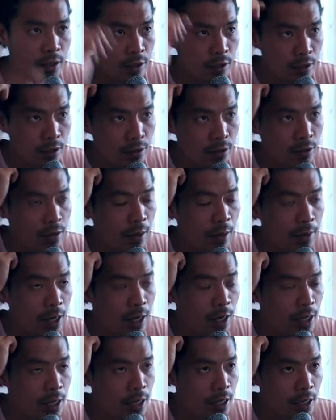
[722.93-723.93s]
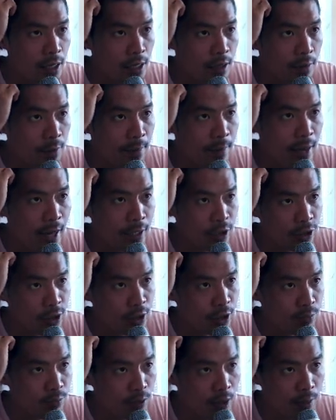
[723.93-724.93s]
And I think in a match,
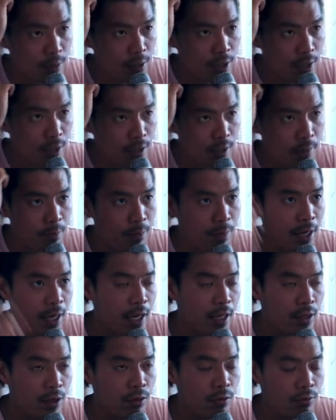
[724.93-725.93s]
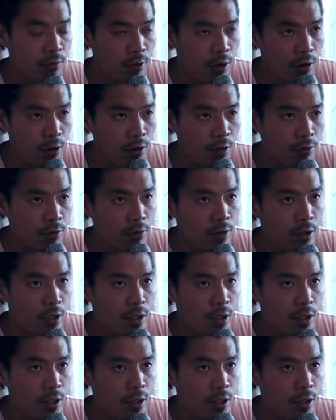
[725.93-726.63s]
that's probably not a bad throw,